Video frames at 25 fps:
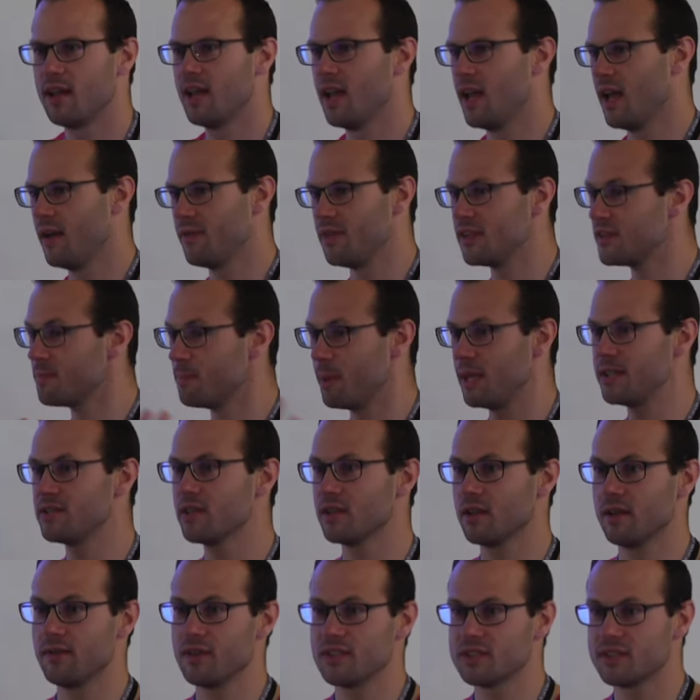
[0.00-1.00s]
If this basically,
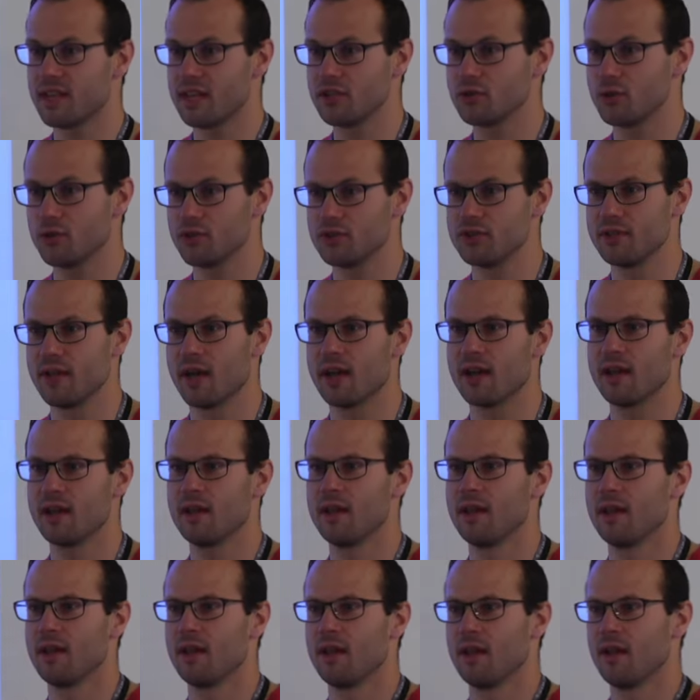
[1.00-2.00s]
if the scheduler is not
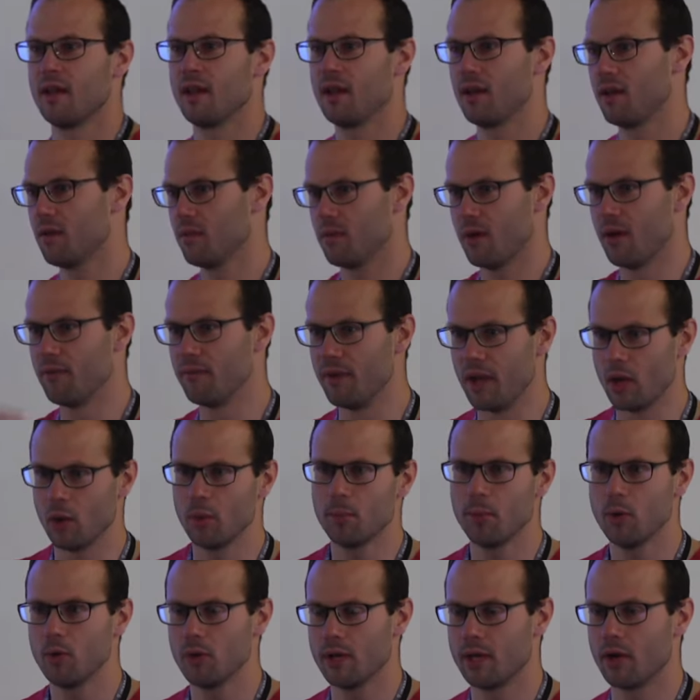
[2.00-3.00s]

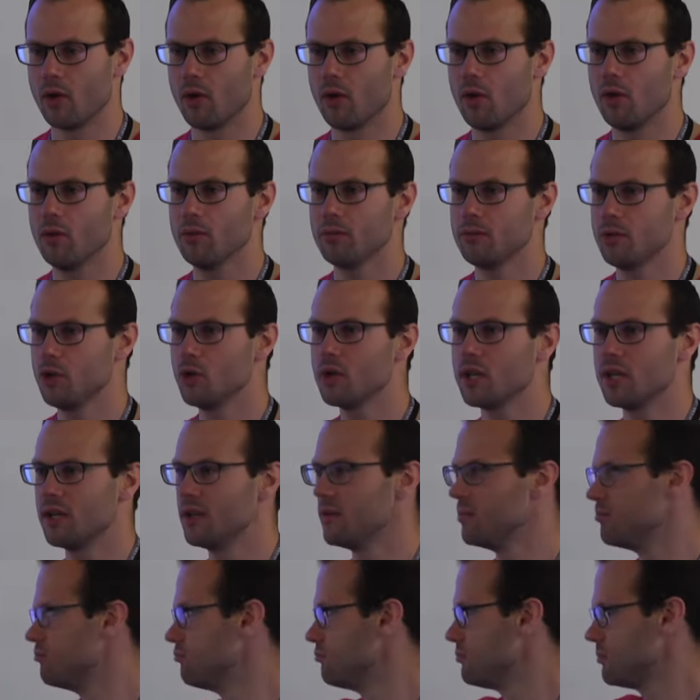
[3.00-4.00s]
available at all, you can